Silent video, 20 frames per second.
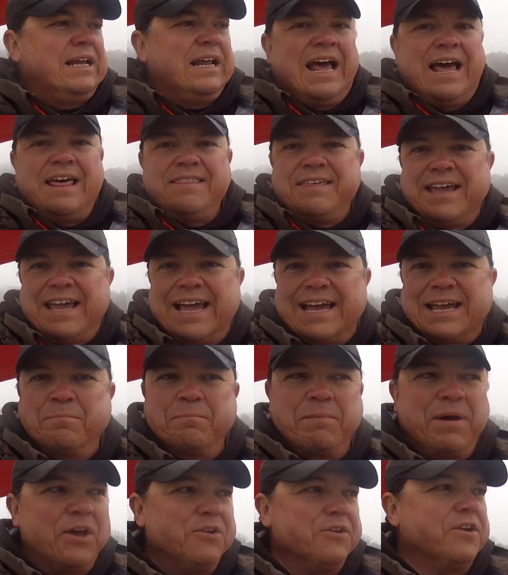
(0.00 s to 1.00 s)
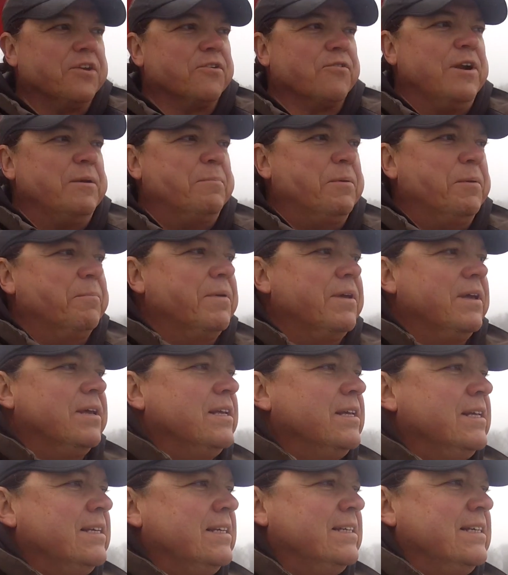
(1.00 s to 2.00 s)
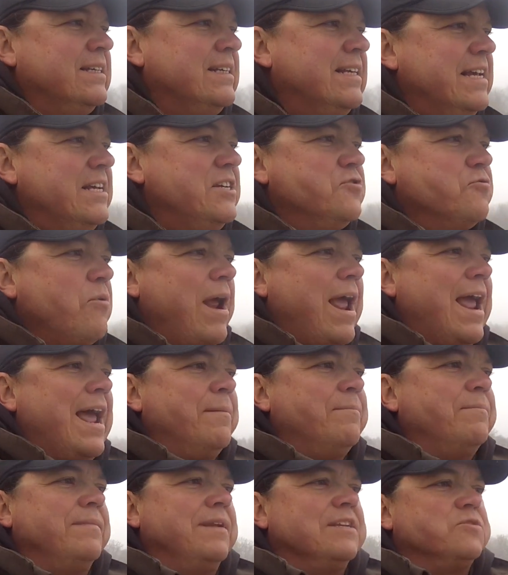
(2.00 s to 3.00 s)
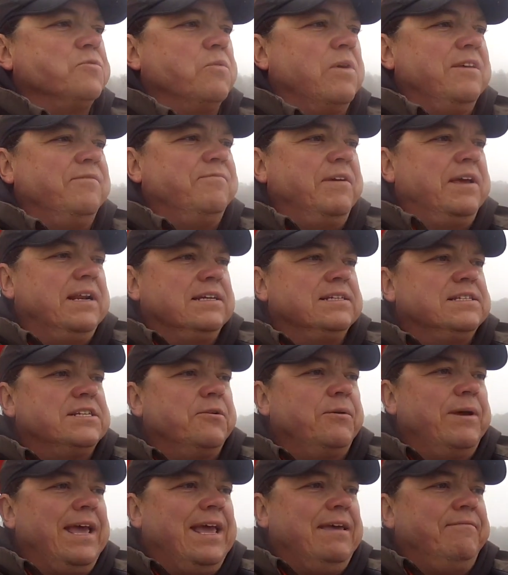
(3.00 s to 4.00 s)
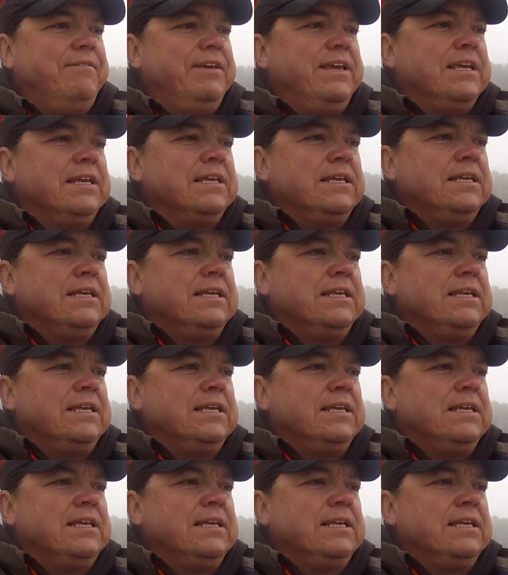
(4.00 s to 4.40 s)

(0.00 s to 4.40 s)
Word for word: I think I can boga grip him. He's wrapped, that's why he's feeling so heavy.